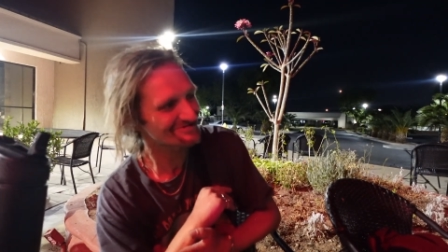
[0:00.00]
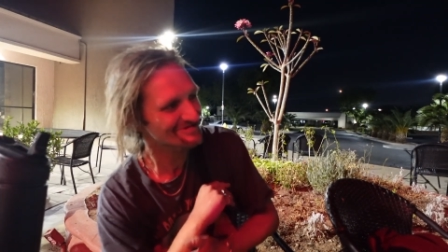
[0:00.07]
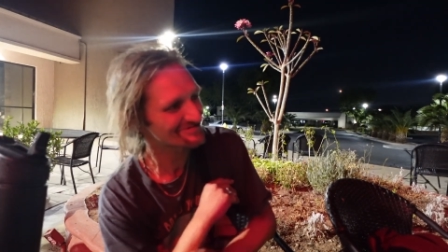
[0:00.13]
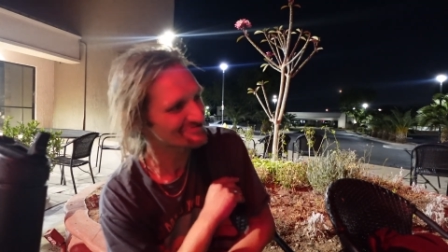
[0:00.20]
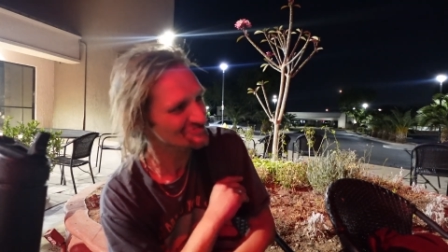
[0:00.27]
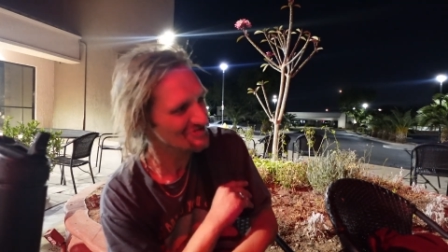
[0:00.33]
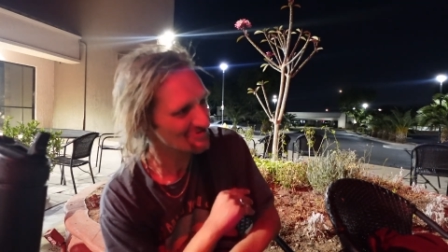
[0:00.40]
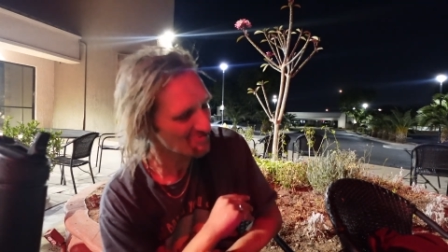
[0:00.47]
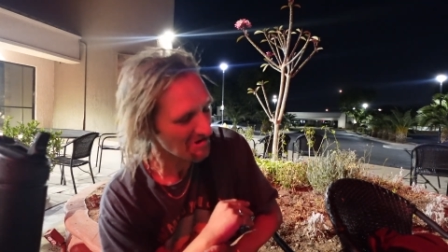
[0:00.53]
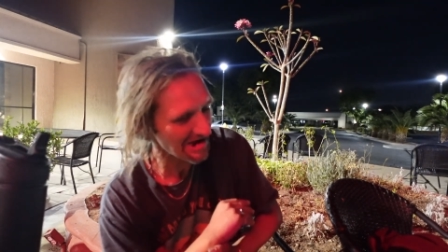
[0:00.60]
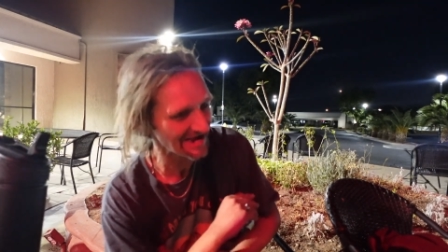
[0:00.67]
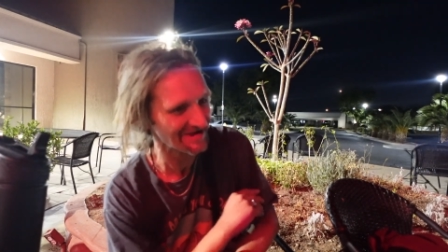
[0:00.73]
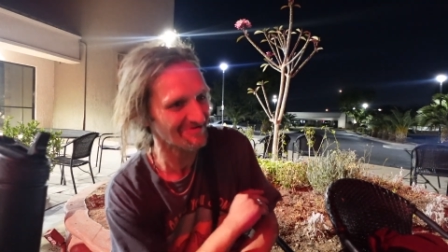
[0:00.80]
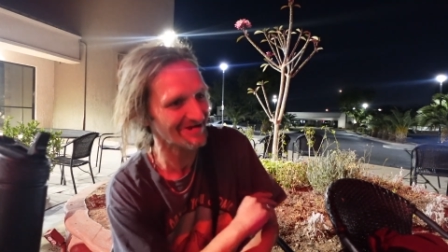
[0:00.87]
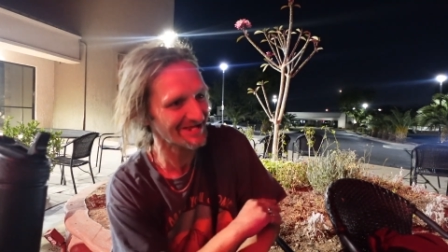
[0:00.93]
And it was like,
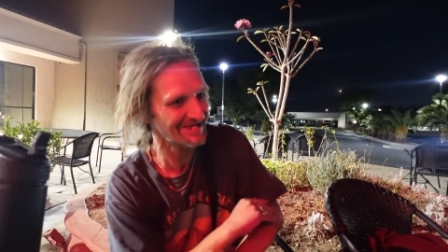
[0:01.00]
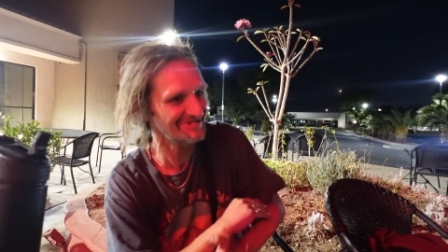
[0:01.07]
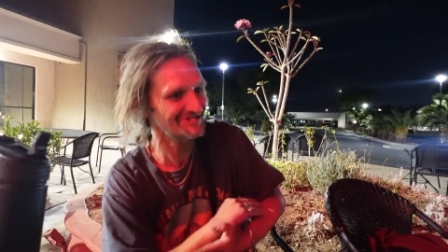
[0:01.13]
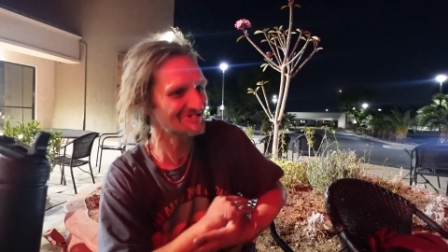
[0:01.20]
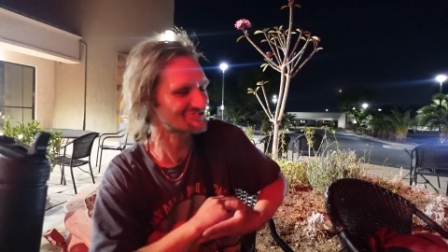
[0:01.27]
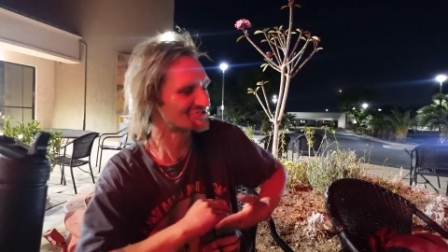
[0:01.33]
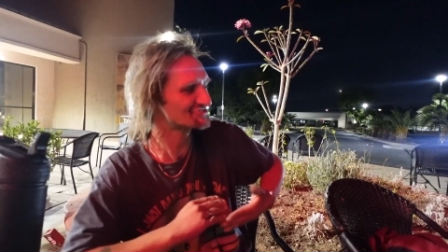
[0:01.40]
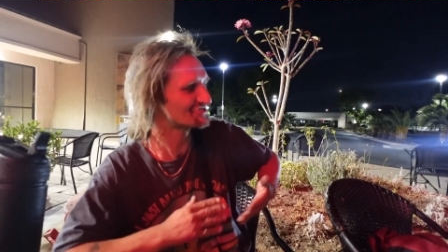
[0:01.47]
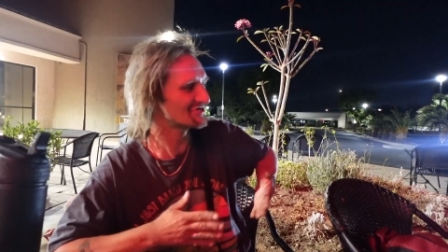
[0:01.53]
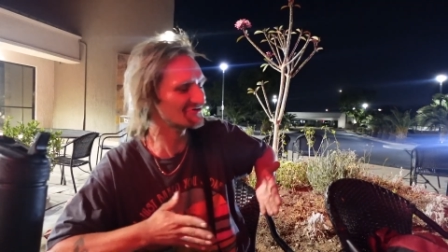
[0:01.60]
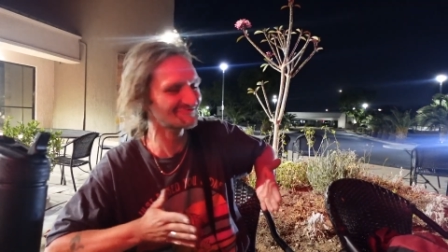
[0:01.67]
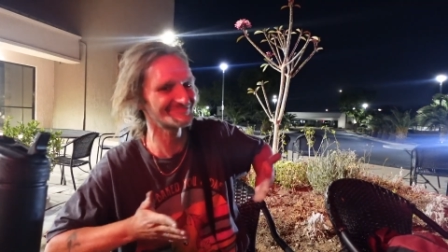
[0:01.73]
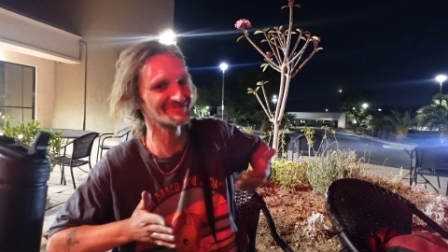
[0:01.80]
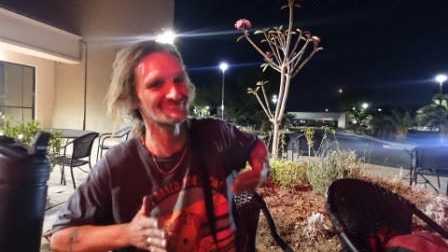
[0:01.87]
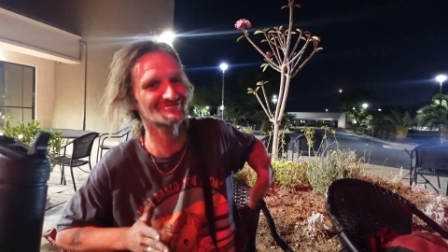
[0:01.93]
why? Why can't you guys just
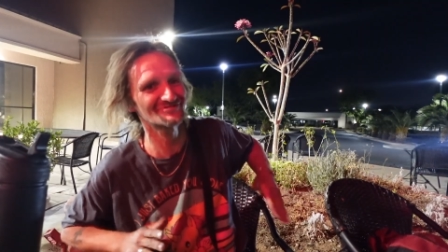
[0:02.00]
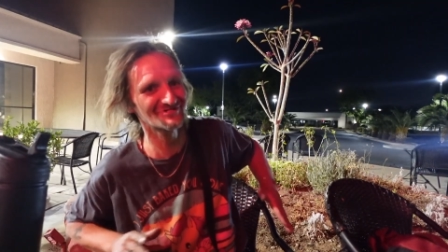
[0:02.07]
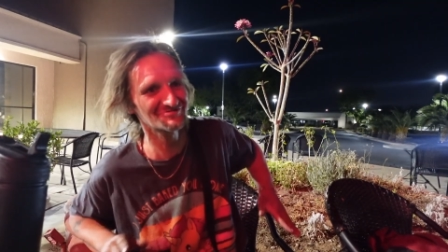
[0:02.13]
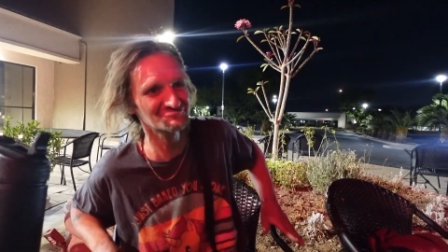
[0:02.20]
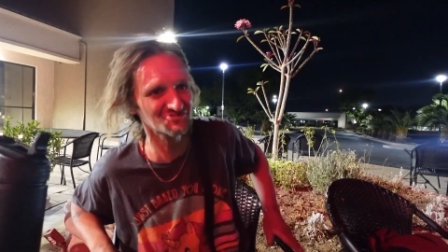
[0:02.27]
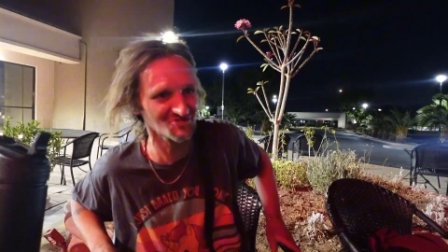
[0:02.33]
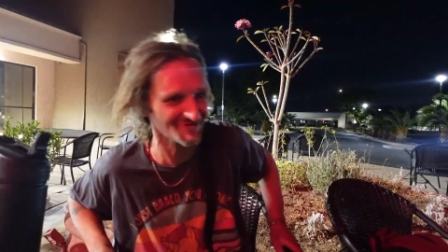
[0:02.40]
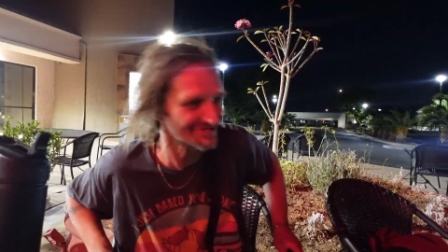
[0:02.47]
tell me where the dumpster